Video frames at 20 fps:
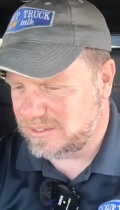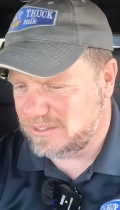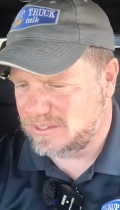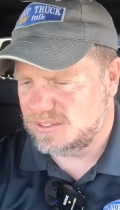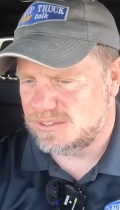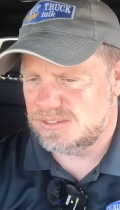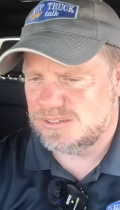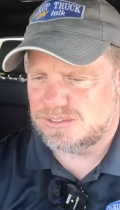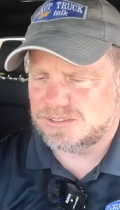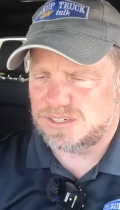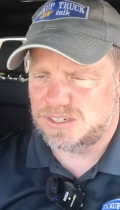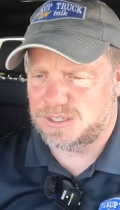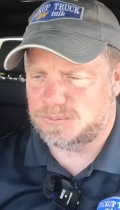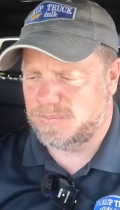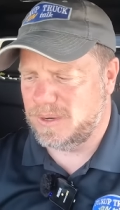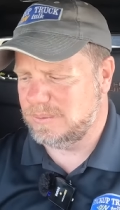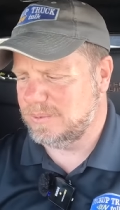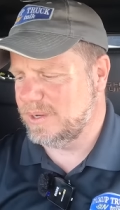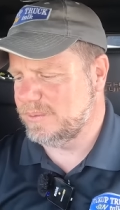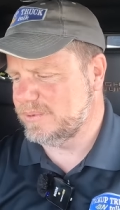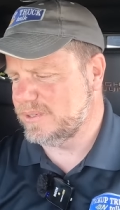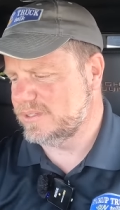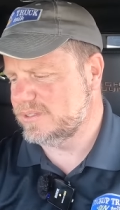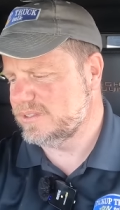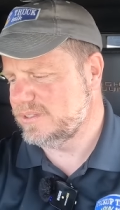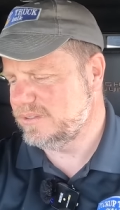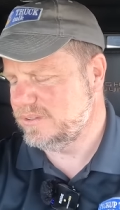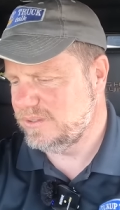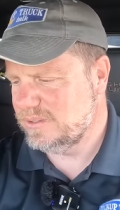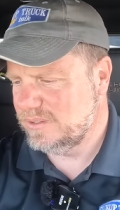and start this baby up
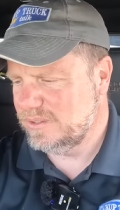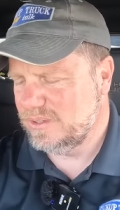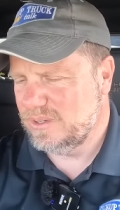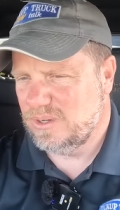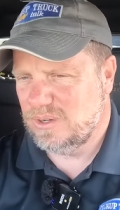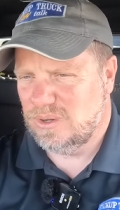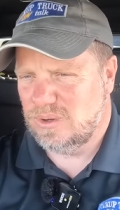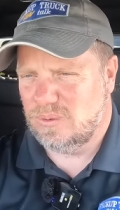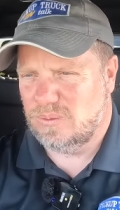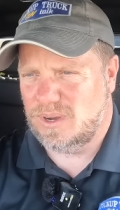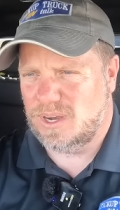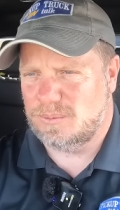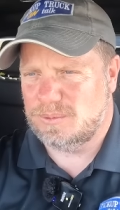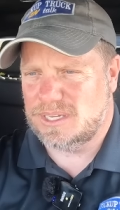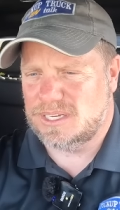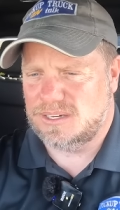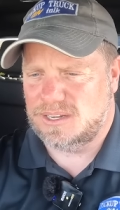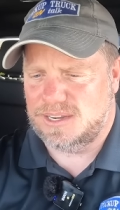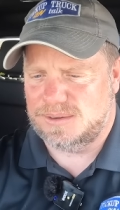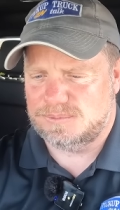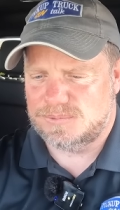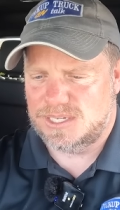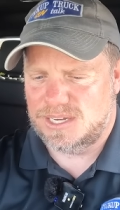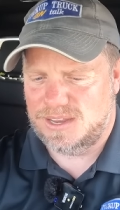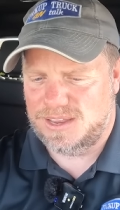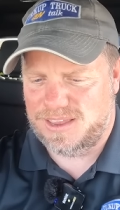because, well, I'm getting hot.